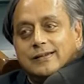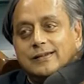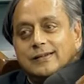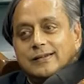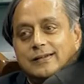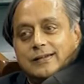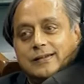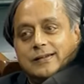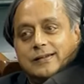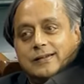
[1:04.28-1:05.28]

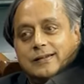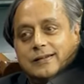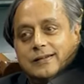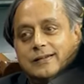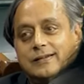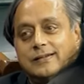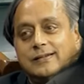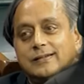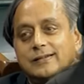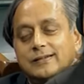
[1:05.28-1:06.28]

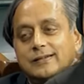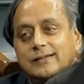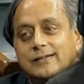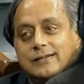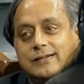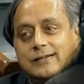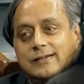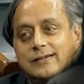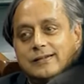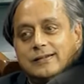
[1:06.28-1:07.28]

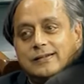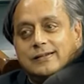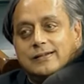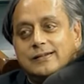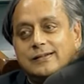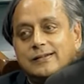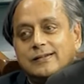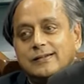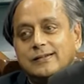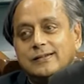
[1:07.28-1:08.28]

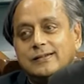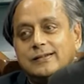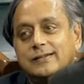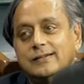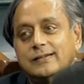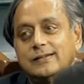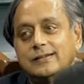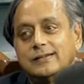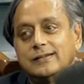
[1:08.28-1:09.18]
(not speaking)